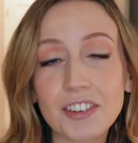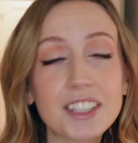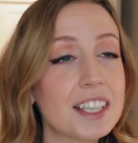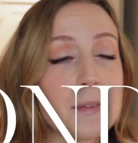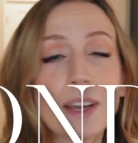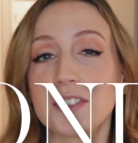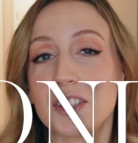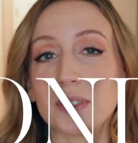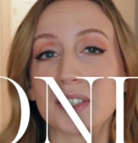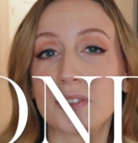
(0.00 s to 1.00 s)
First thing we have to
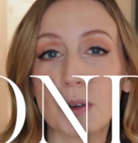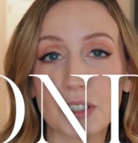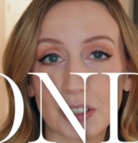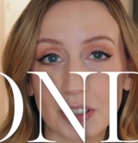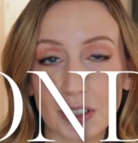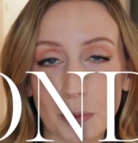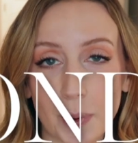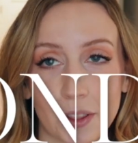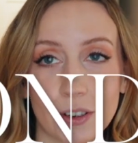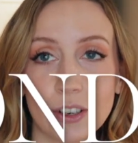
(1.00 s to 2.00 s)
do is of course look at the
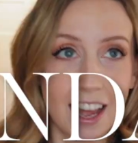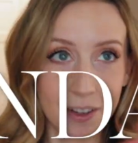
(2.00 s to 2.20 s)
weather.